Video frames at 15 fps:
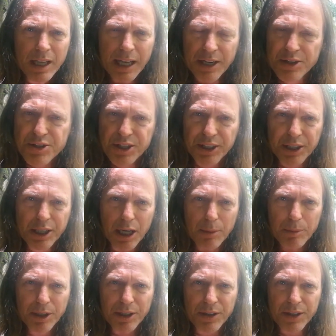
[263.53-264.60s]
And it's going to
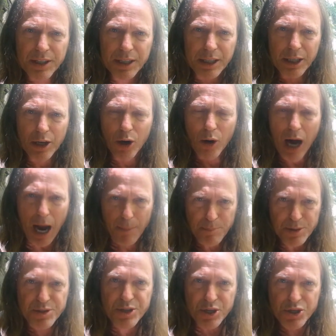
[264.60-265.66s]
come into the, you know,
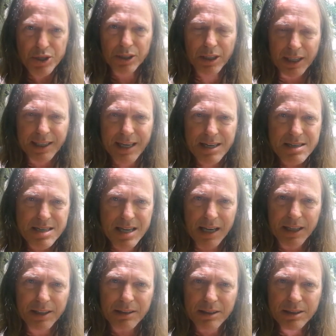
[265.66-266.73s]
opposition, like I
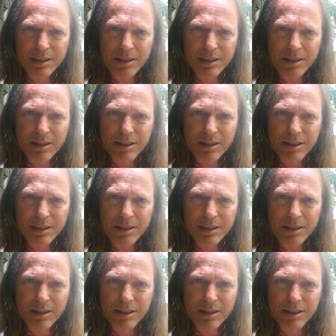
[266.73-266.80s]
said,